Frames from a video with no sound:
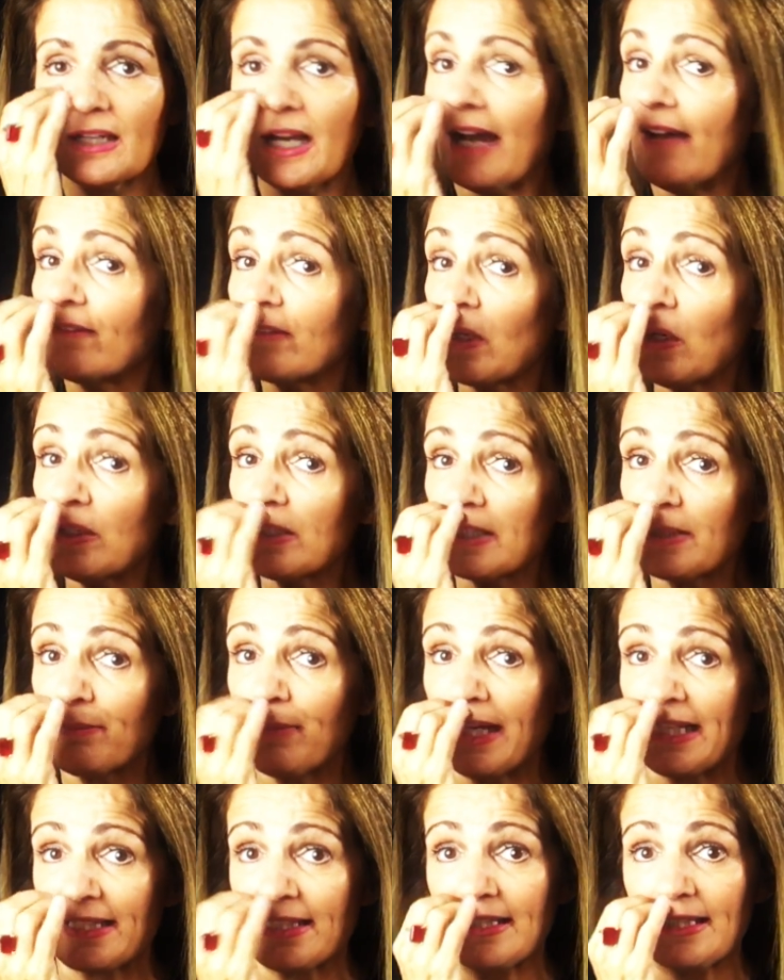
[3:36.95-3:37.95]
I've got to
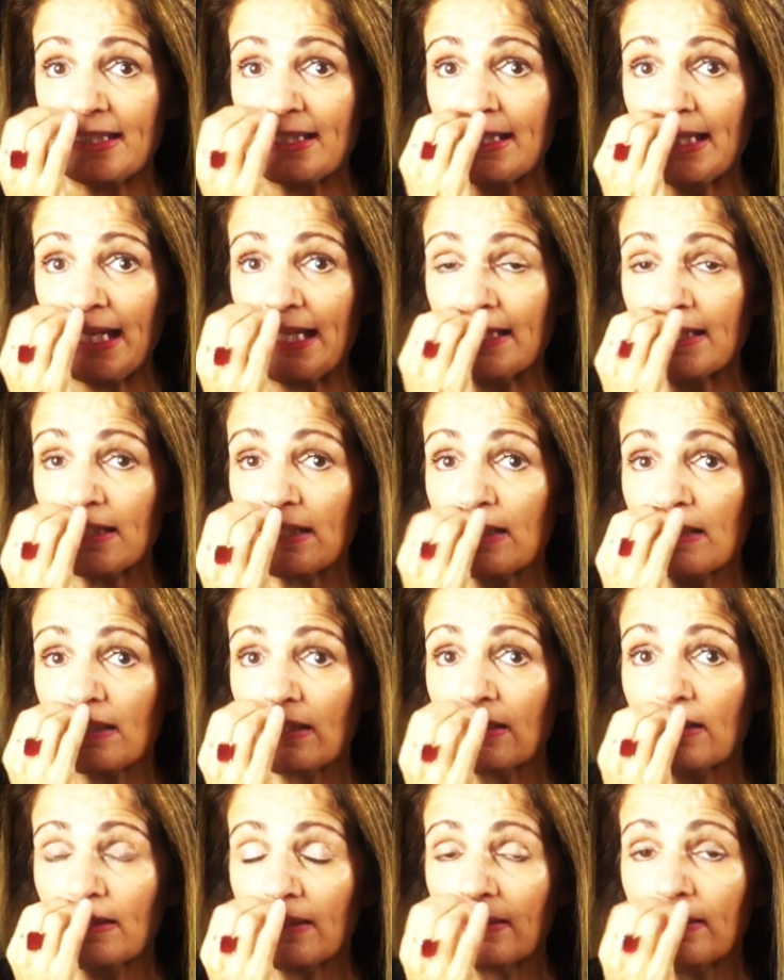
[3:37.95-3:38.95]
pass this test.
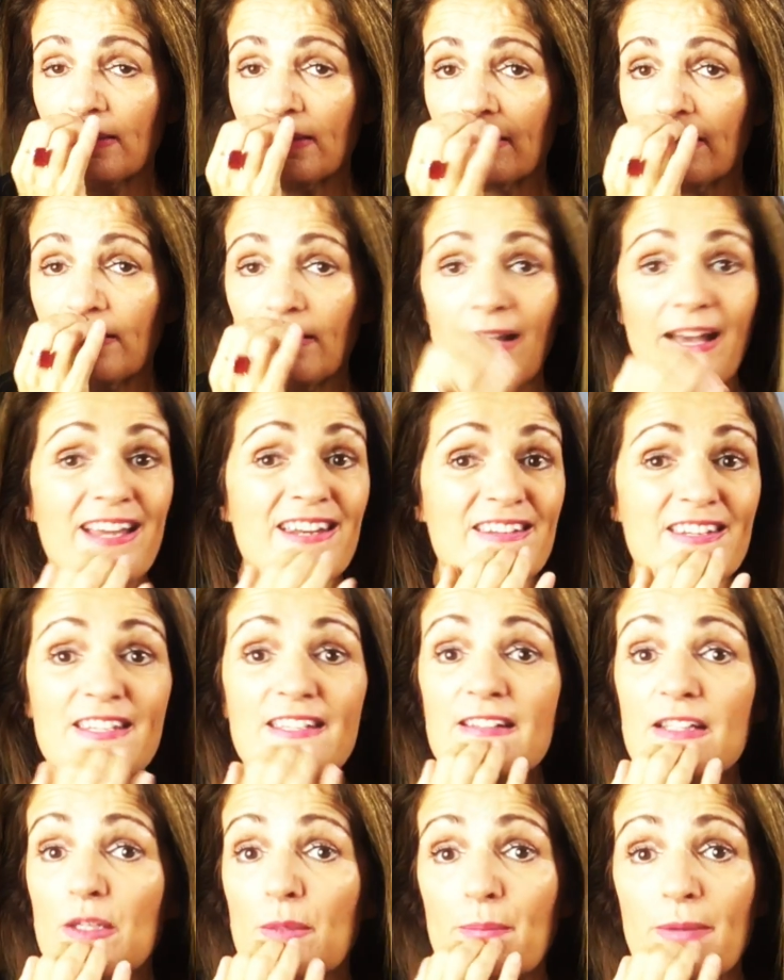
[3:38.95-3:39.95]
I
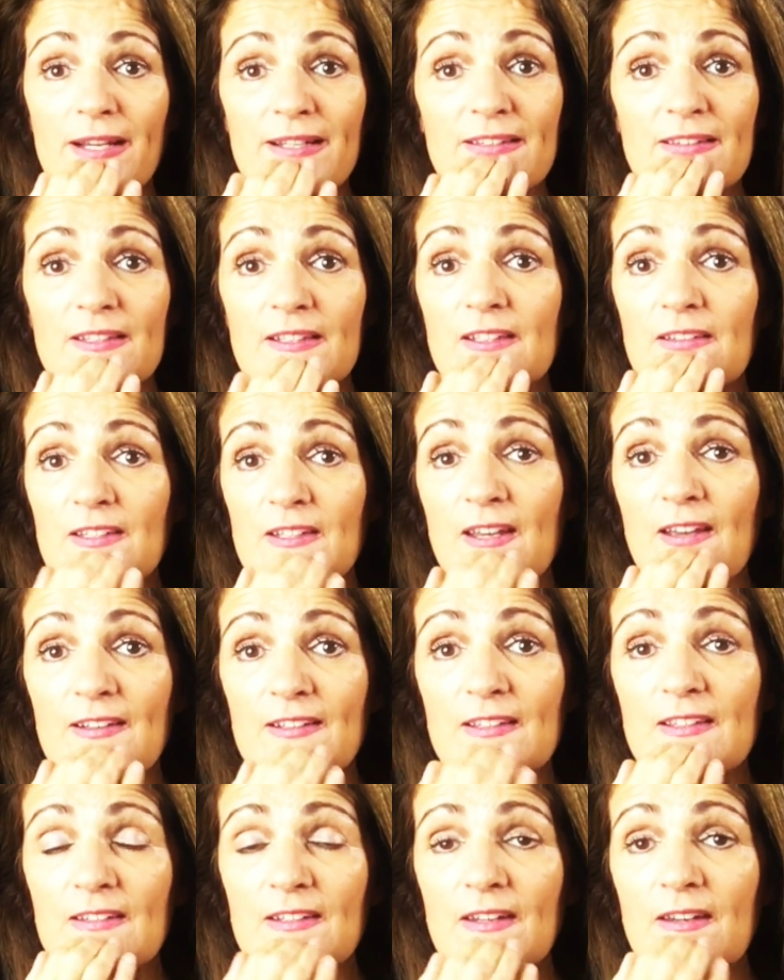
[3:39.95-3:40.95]
need to pass this
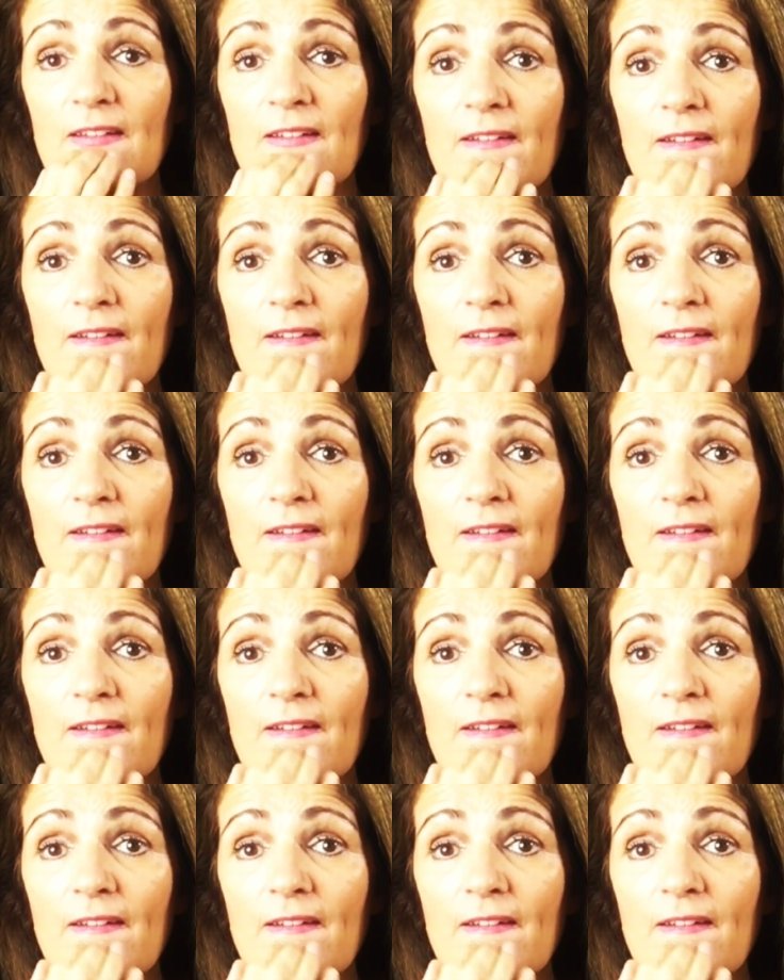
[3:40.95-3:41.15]
test.